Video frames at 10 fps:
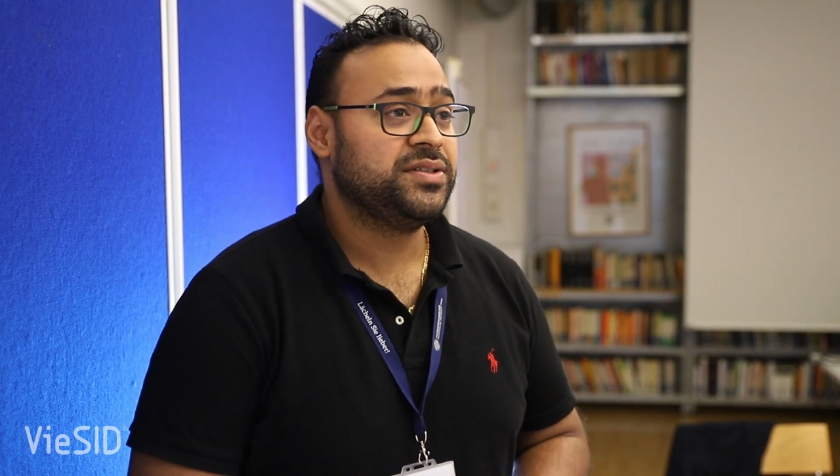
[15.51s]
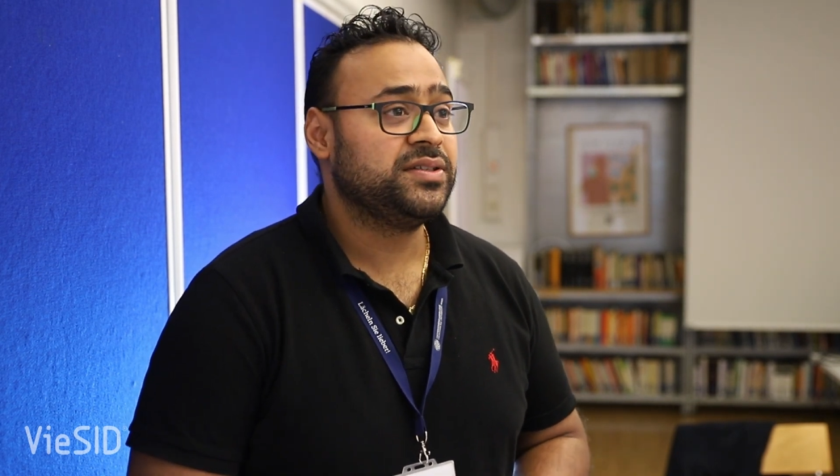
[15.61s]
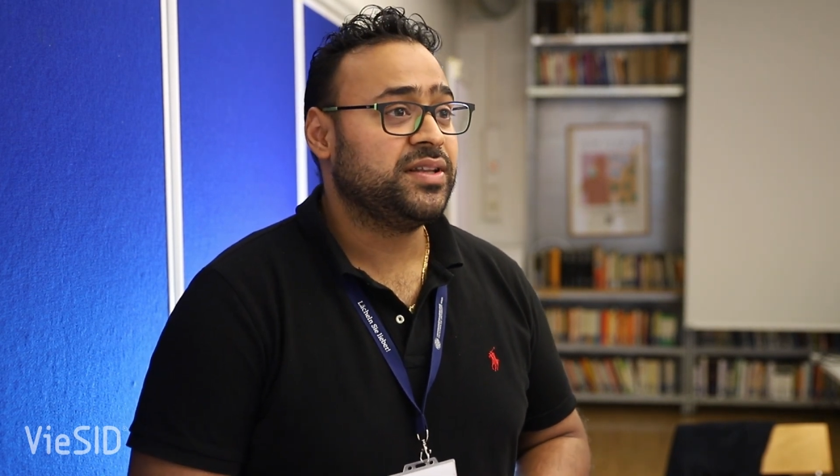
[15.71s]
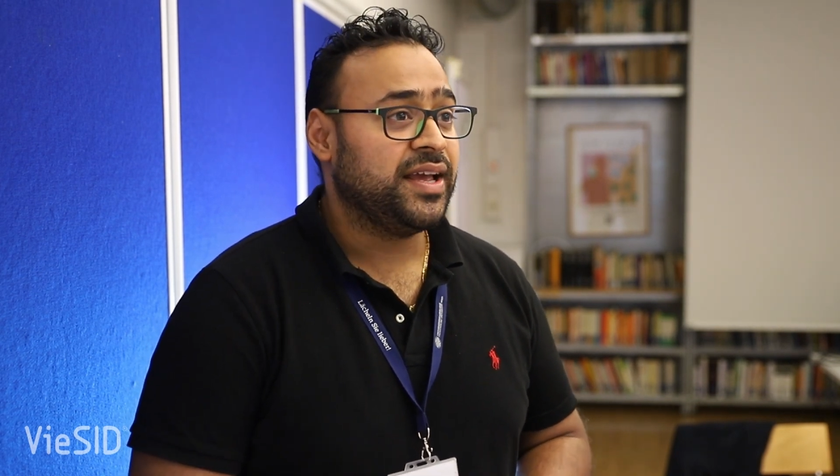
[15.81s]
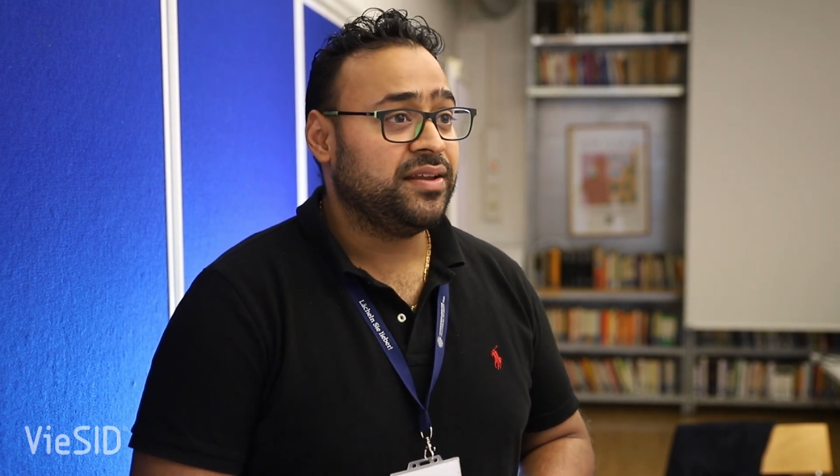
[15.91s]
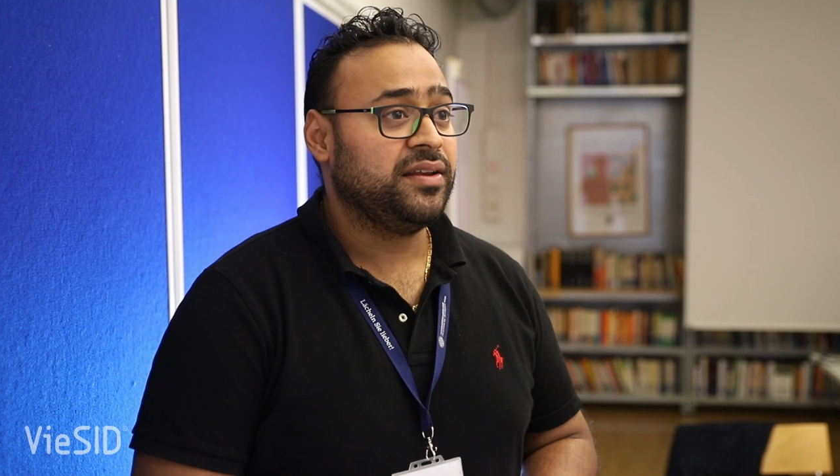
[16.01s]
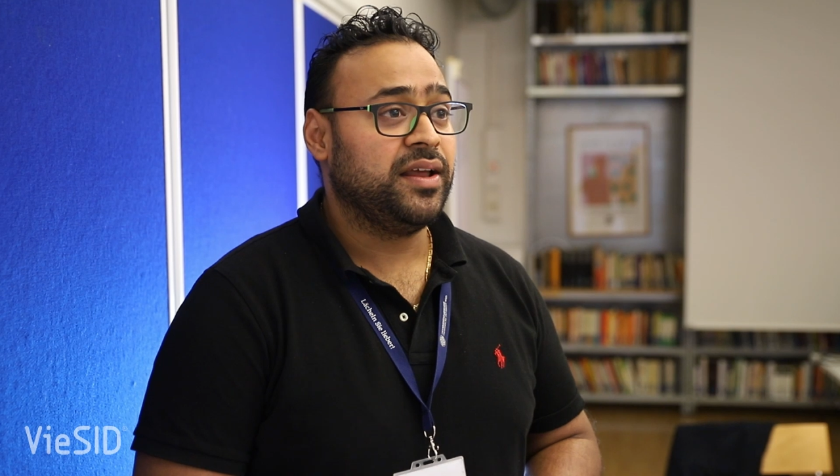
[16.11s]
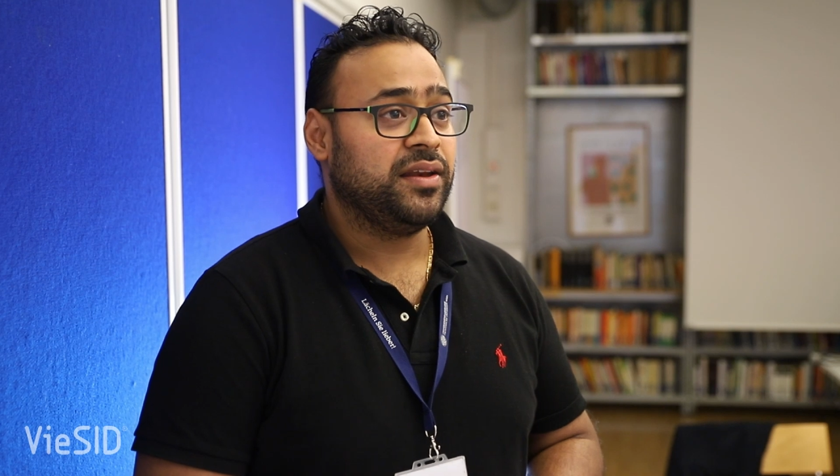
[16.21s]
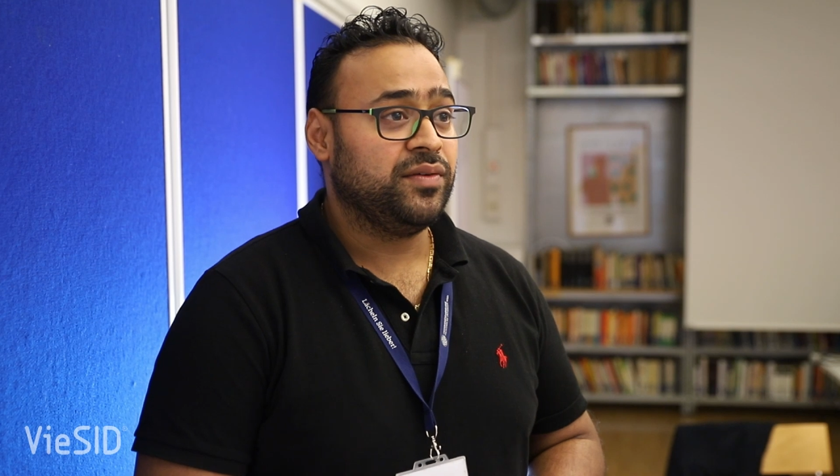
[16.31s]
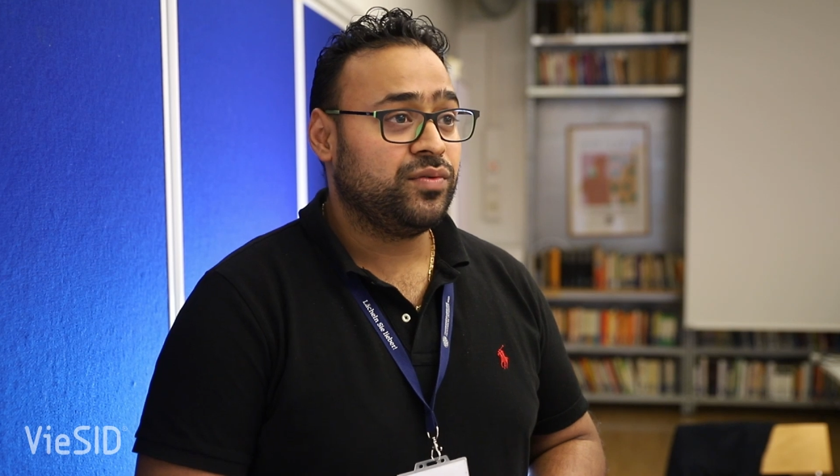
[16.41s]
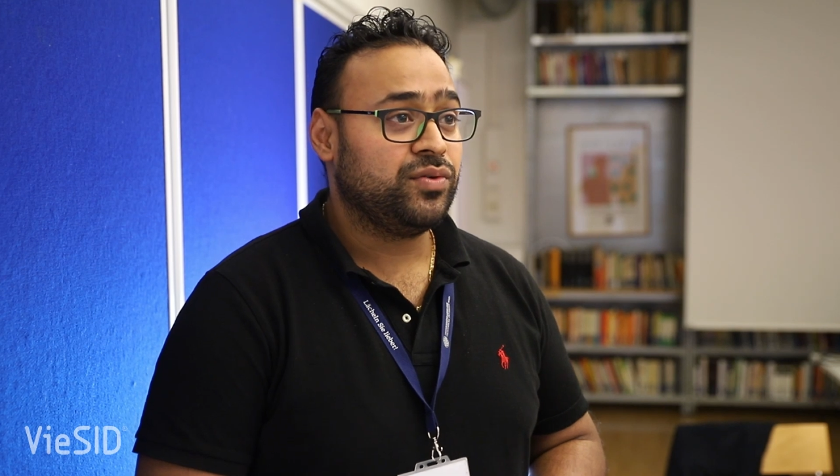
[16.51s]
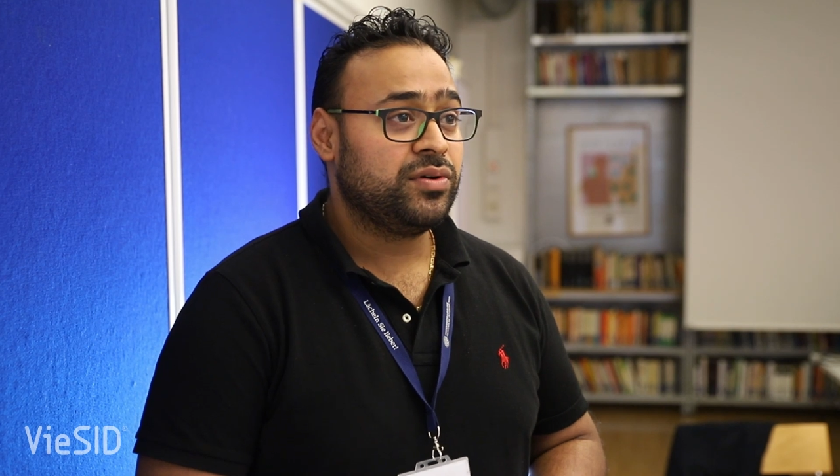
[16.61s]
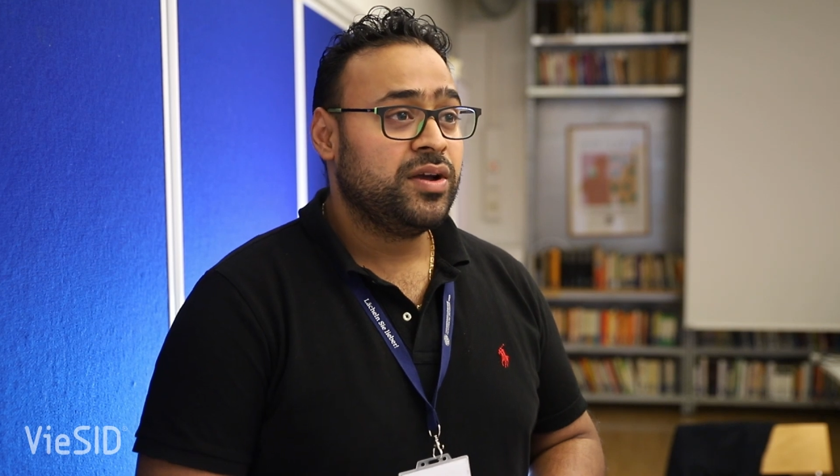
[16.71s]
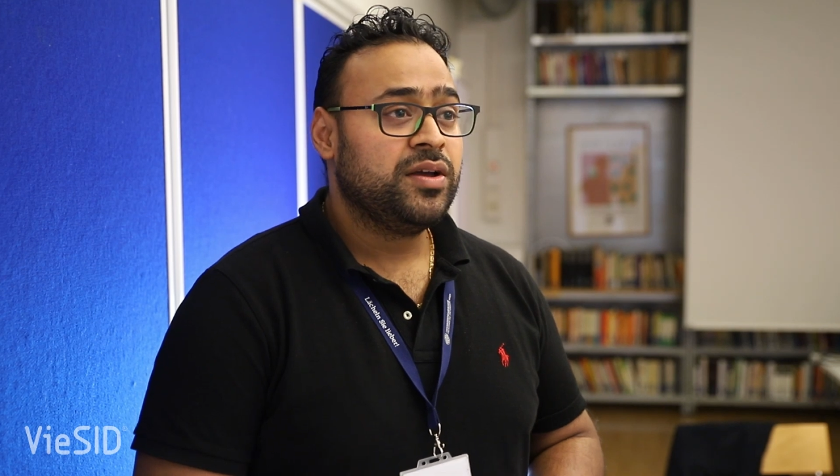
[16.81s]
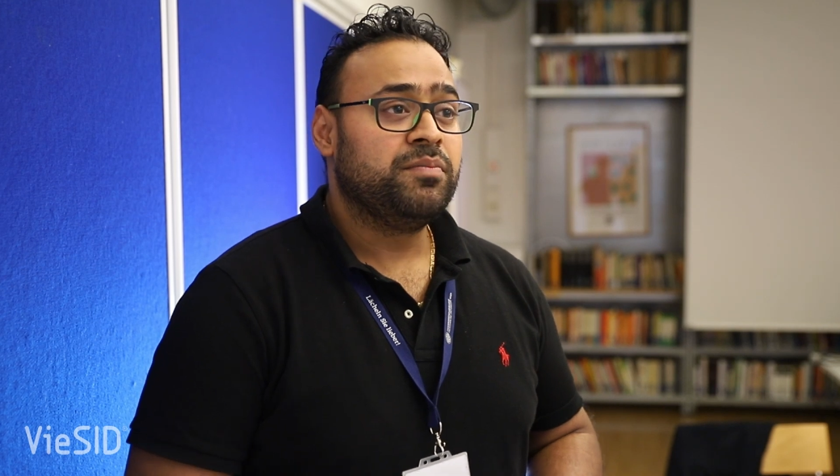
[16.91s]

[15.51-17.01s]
since 1994